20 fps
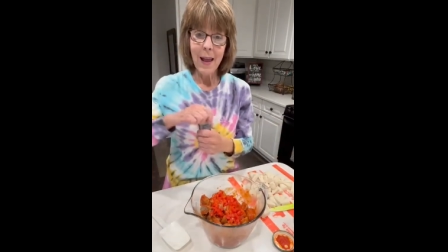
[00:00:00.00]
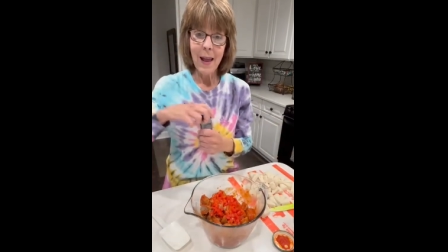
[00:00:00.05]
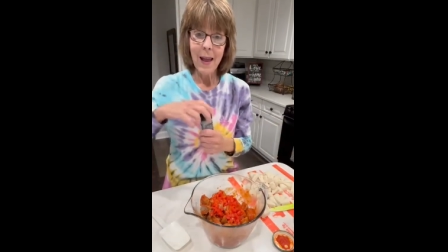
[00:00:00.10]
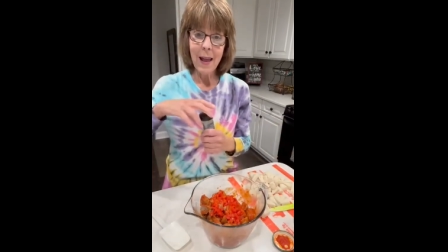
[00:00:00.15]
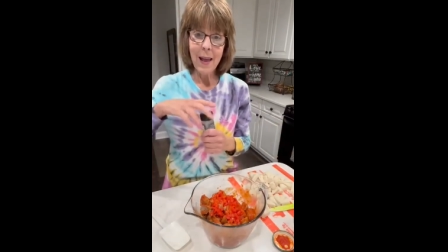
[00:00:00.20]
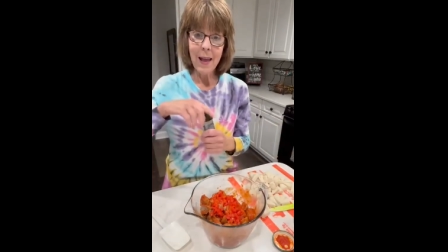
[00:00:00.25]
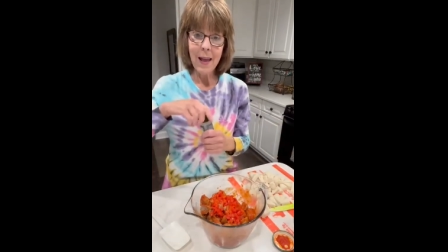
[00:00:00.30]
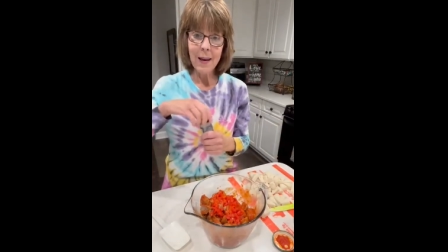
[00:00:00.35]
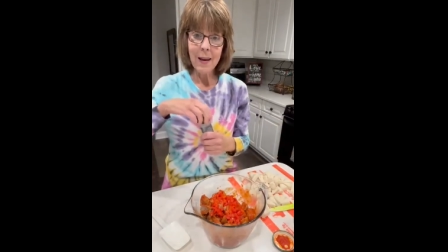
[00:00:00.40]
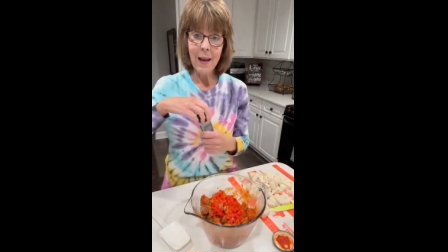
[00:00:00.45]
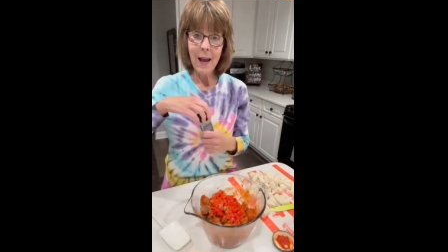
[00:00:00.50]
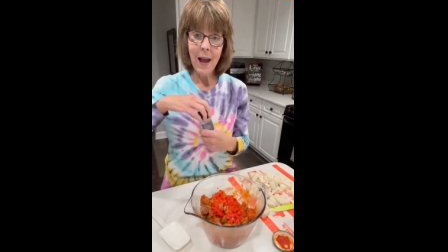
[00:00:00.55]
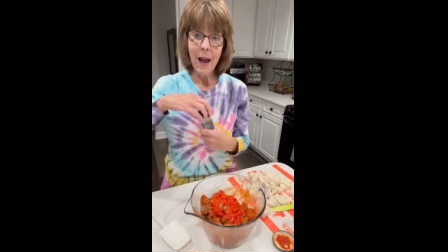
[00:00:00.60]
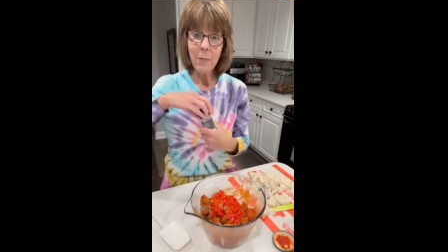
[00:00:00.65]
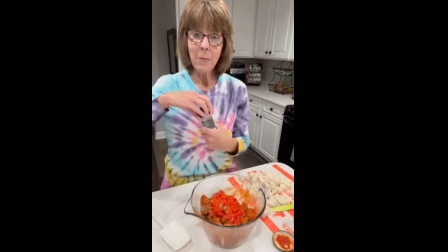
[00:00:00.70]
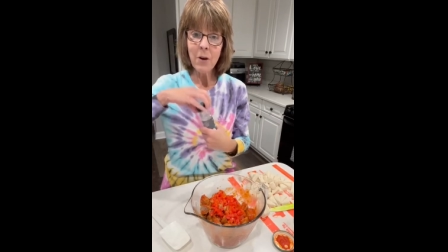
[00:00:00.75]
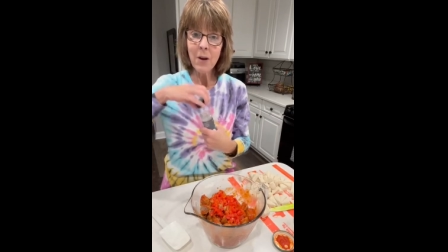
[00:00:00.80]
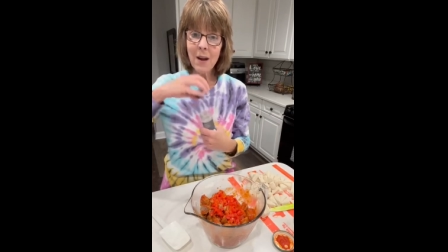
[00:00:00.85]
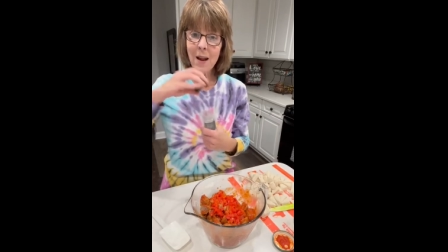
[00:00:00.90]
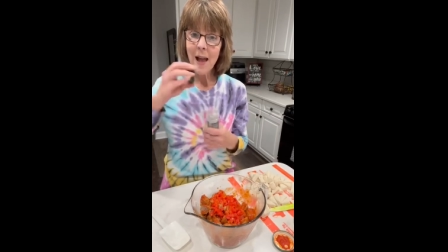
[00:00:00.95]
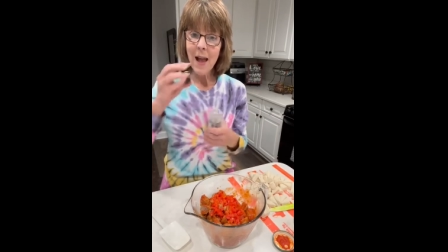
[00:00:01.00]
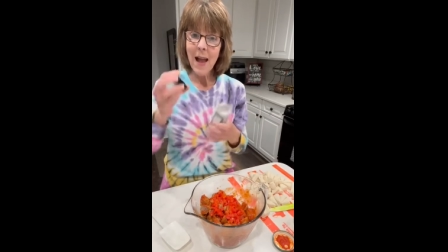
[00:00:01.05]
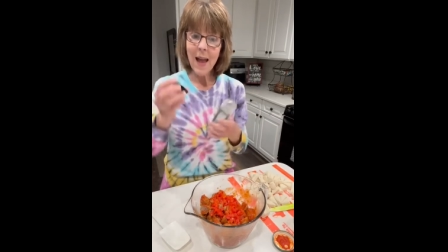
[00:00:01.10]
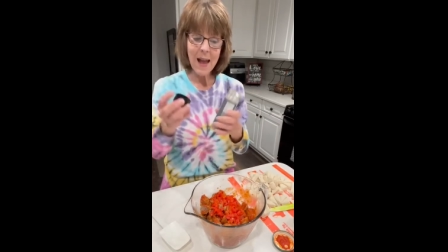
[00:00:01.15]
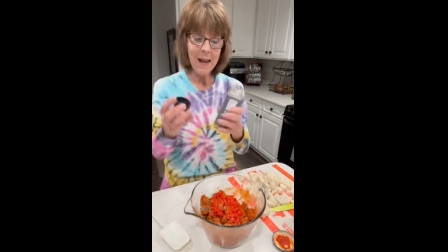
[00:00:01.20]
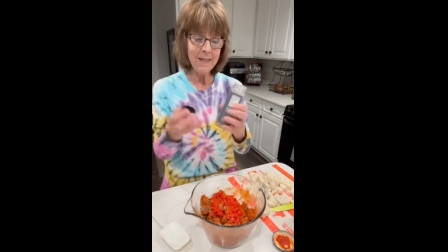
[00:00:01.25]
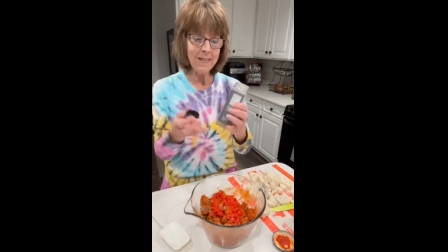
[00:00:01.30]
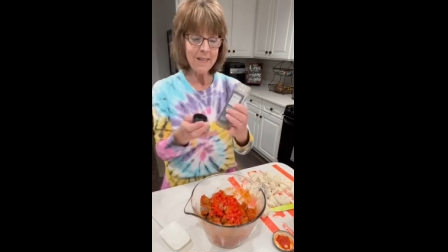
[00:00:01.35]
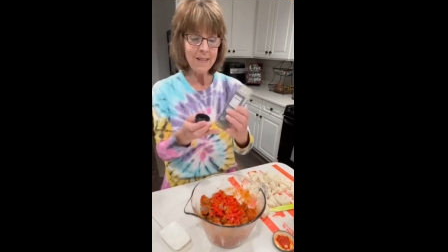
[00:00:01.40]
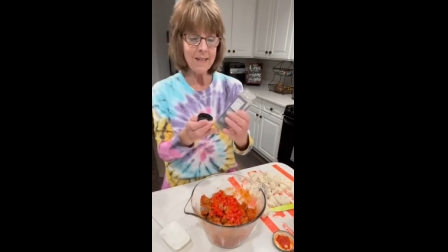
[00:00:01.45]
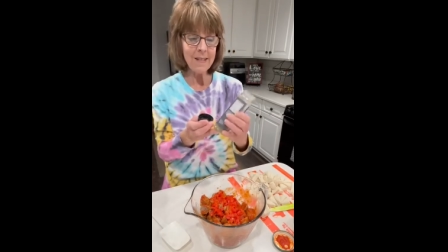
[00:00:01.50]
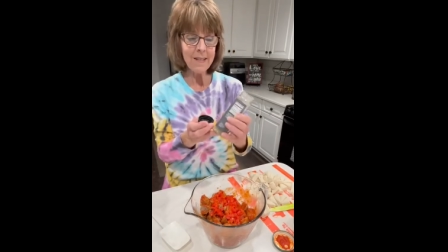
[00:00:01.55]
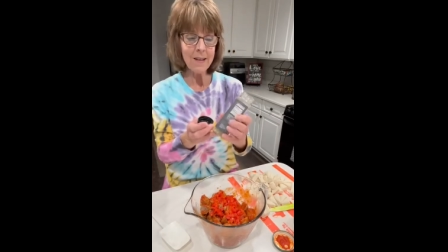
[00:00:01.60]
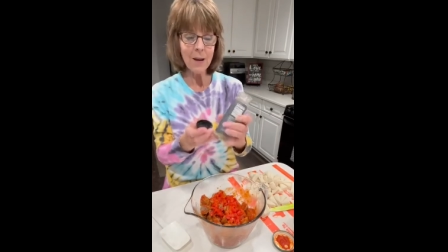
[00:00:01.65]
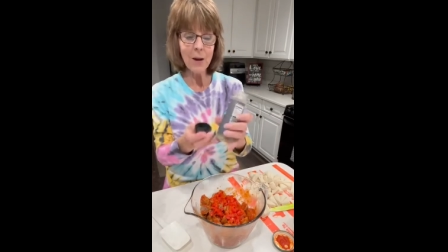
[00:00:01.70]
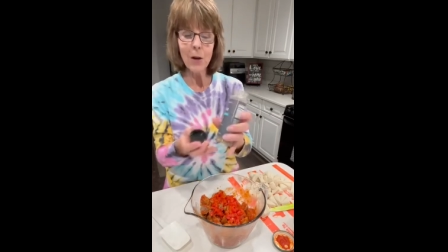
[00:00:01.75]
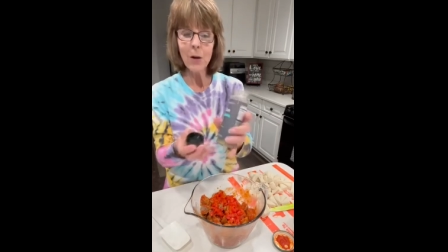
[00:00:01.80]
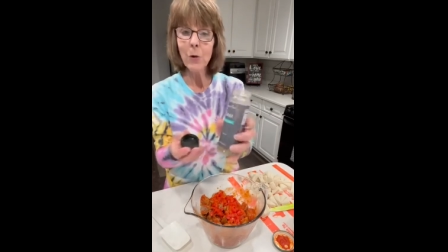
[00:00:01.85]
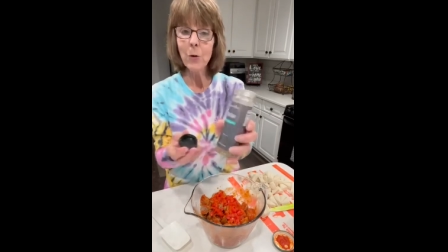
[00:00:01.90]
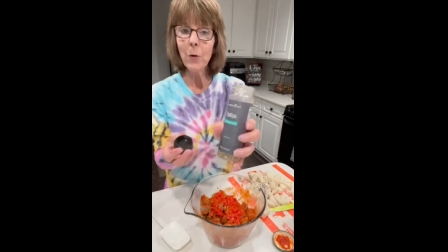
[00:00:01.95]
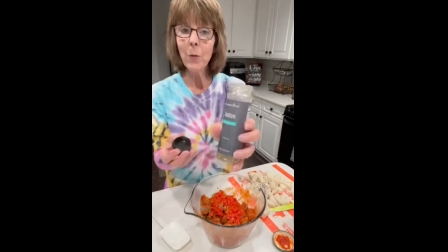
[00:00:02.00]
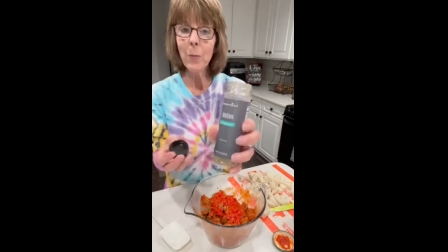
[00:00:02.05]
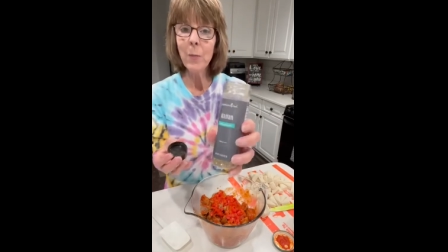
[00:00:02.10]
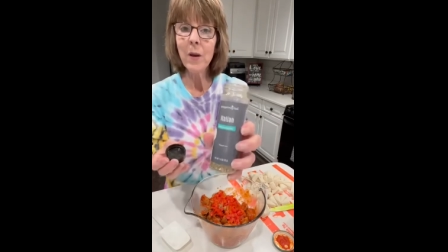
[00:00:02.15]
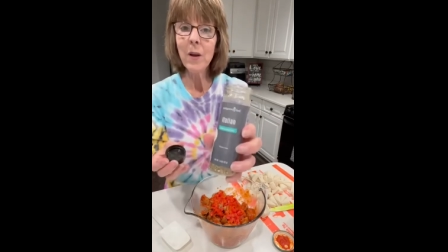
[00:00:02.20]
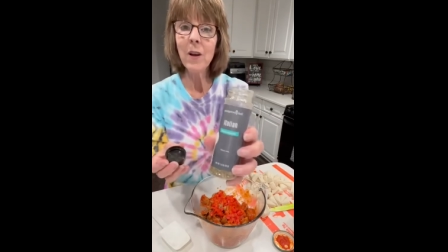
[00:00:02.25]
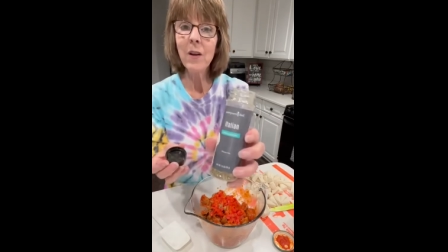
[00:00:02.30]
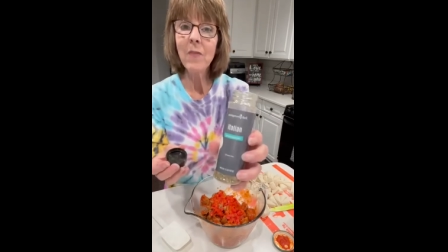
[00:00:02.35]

and I'm going to add just a little bit